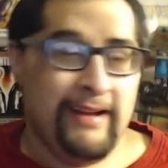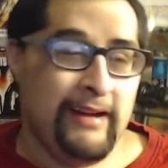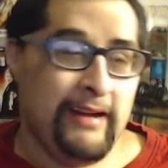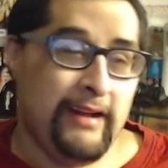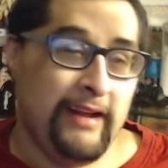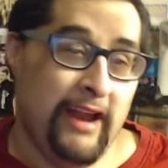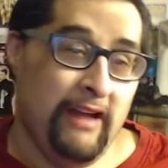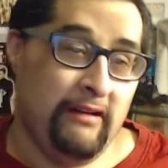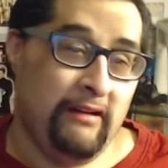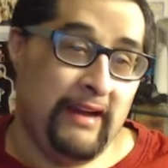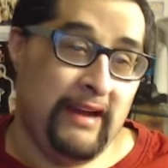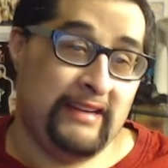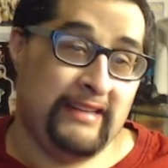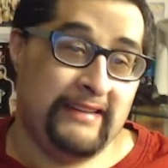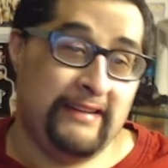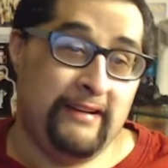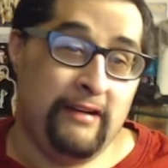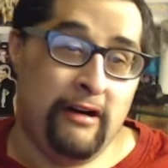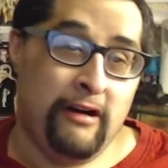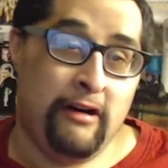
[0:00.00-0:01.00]
Anyways,
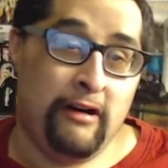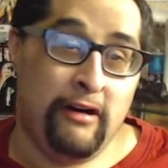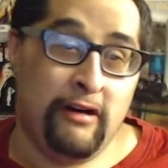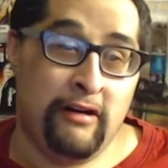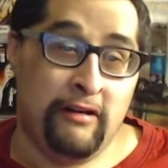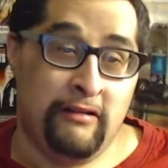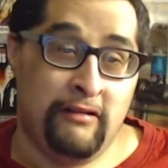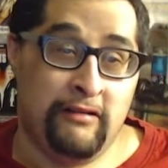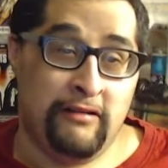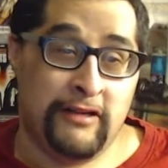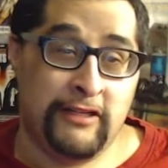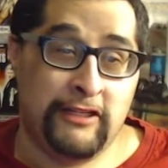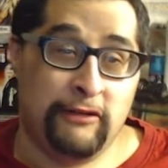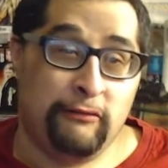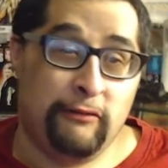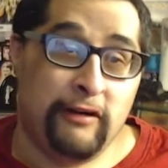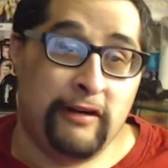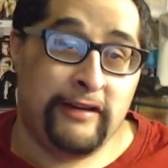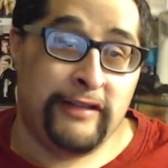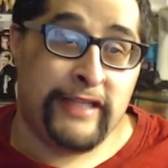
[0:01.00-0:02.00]
on
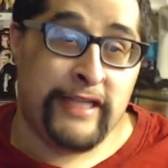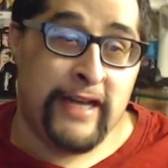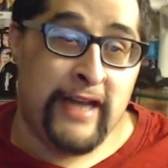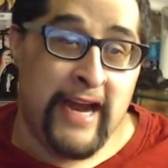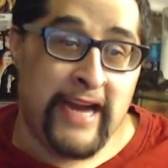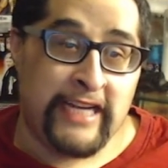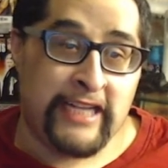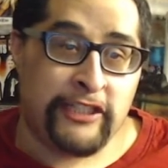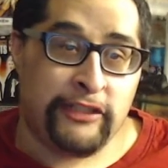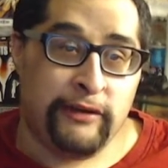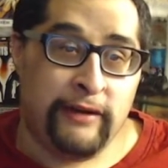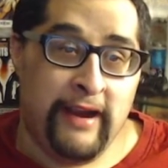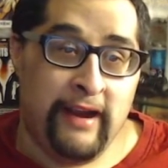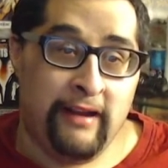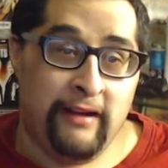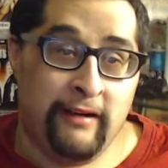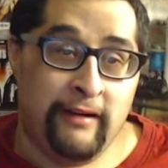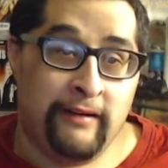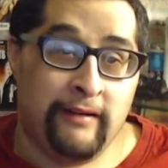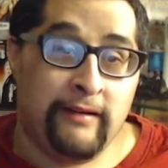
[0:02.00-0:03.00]
towards the next
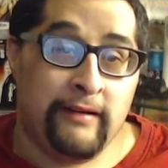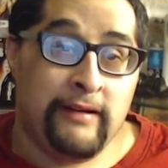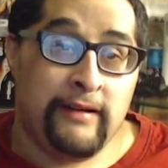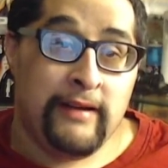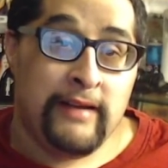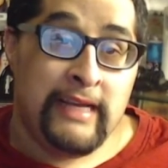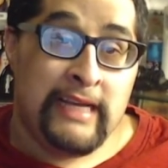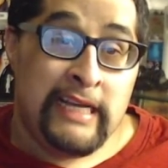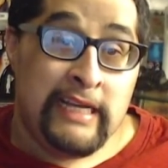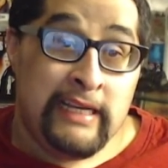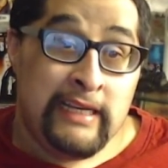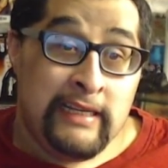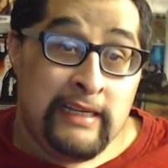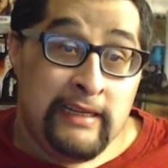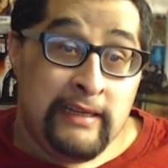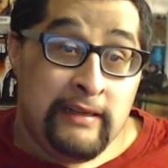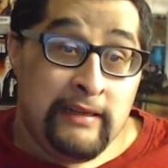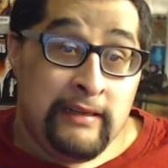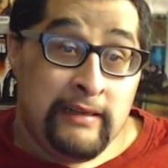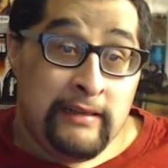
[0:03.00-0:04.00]
trailer.
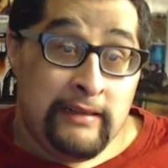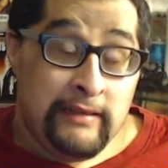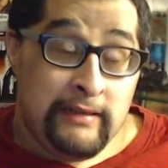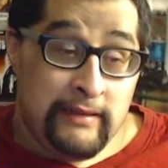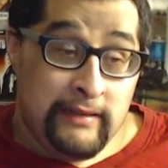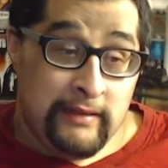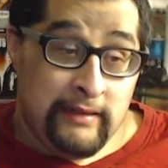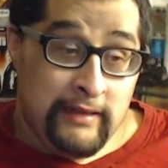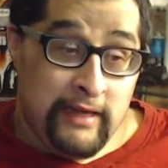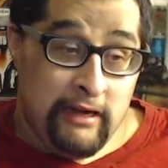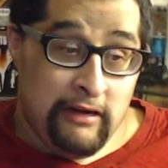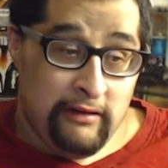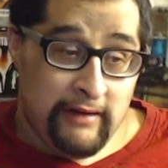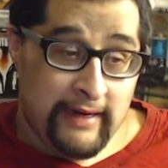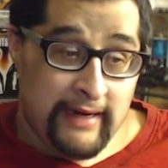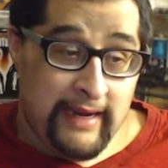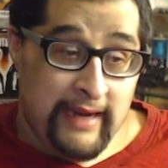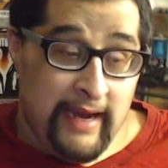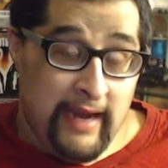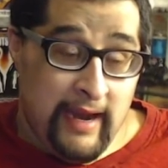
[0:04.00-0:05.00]

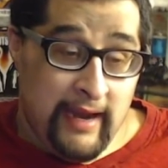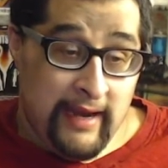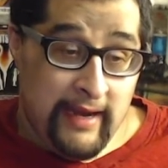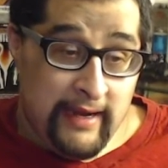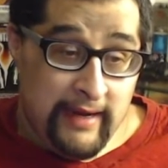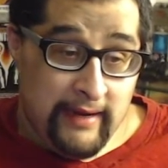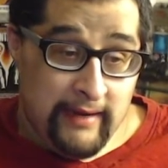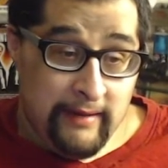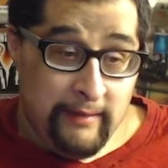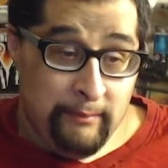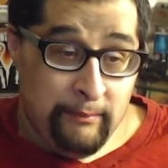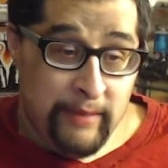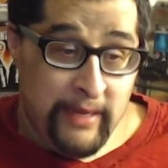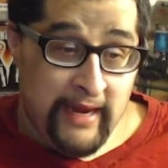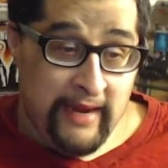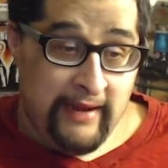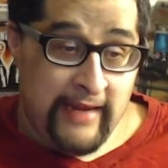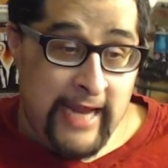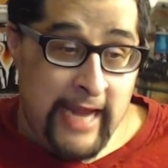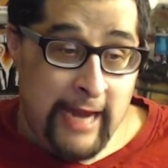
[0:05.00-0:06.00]
Okay,
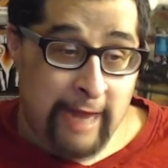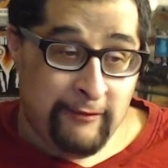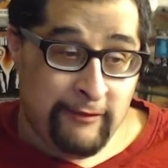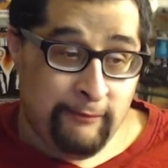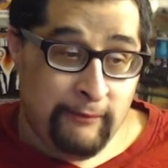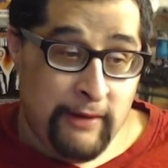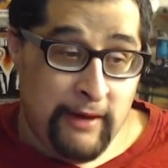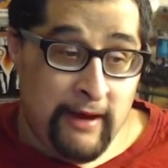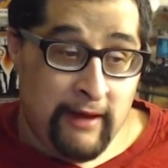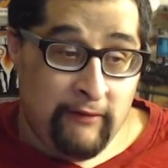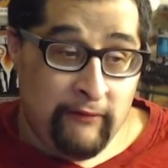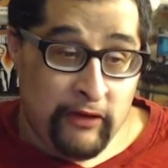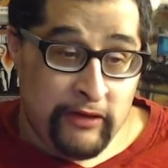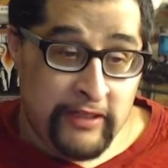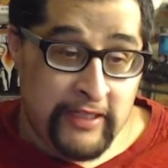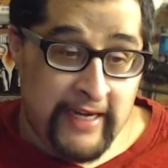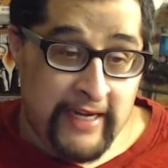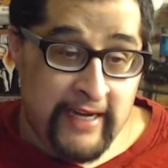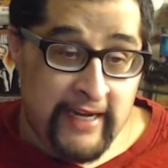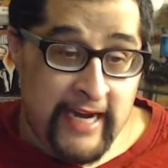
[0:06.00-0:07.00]
big game spot for
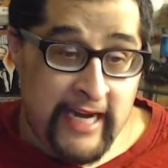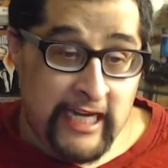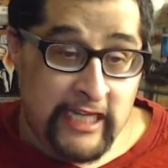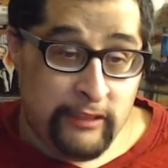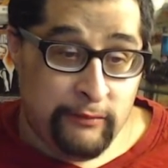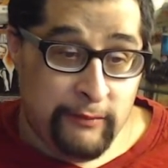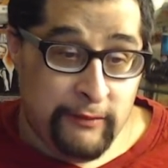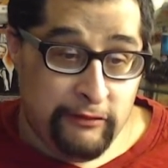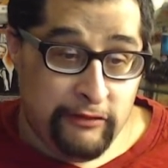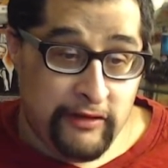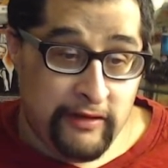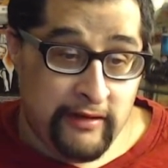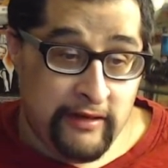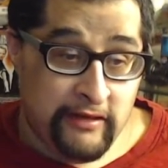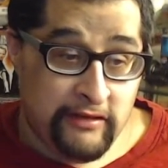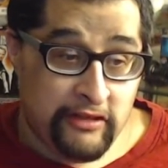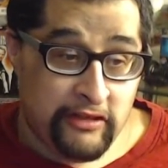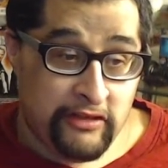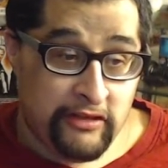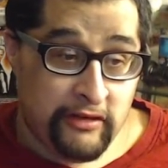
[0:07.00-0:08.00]
Teenage Mutant
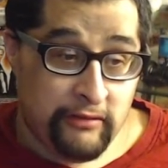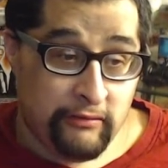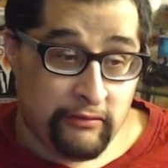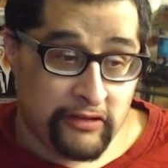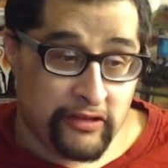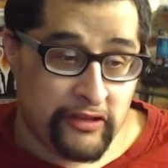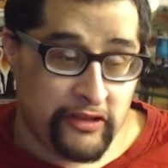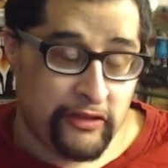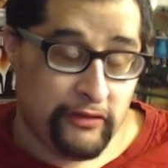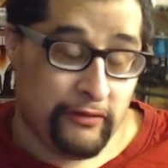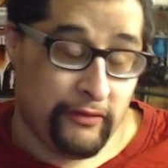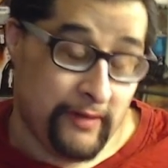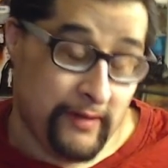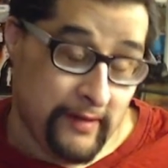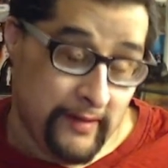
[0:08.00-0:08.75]
Ninja Turtles 2.